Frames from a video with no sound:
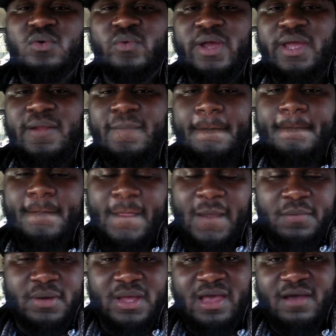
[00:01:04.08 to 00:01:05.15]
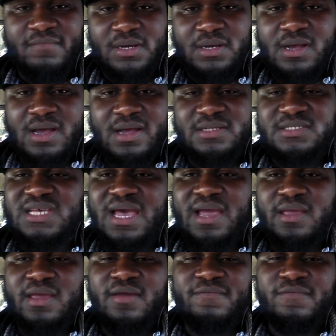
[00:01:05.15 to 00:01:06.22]
rate. I'm gonna have my
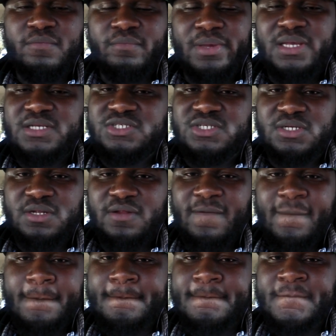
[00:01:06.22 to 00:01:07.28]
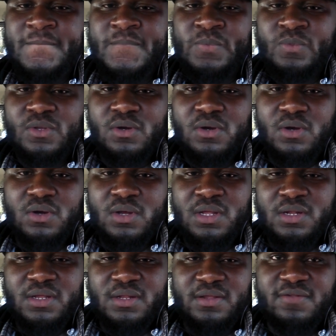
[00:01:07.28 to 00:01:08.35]
contact information
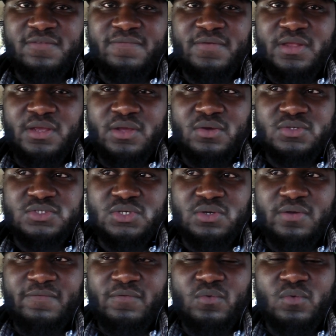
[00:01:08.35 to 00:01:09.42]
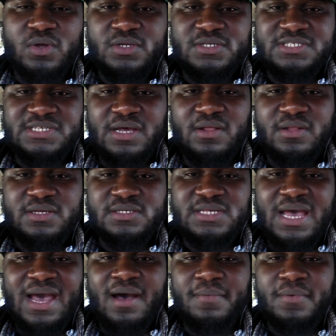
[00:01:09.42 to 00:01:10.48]
under this video, so if you want to sell this
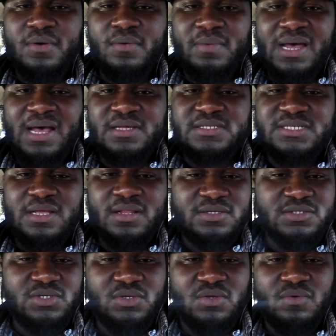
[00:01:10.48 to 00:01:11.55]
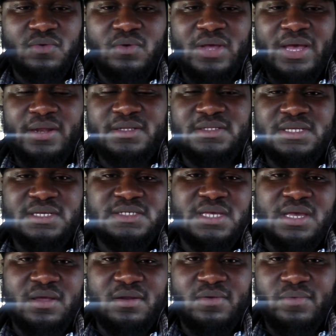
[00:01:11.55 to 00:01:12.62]
album, I'll sell it to you at a
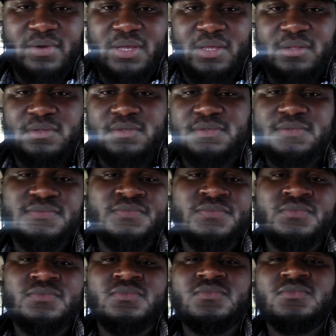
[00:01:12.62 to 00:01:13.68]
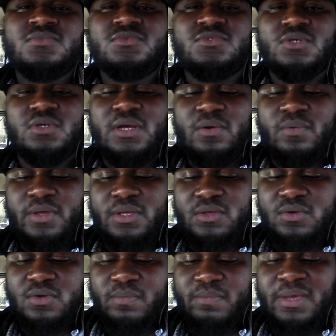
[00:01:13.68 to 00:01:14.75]
discounted rate, so that way you
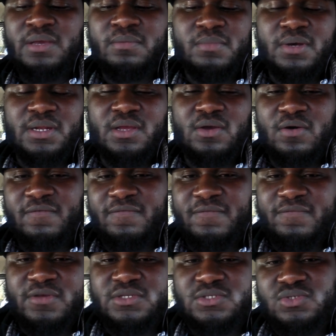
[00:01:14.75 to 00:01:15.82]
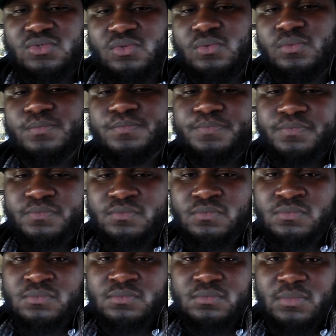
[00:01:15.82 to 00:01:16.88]
could make money off of it too.
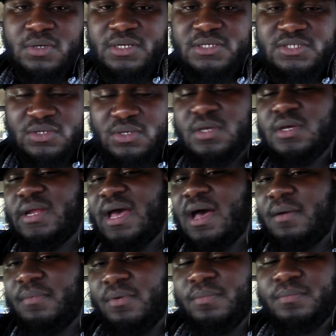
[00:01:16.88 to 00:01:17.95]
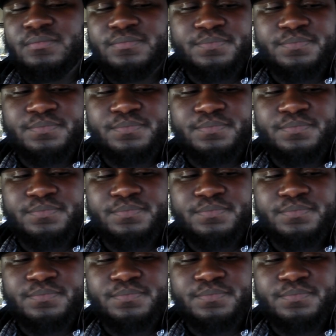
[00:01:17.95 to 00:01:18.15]
But it's a good album.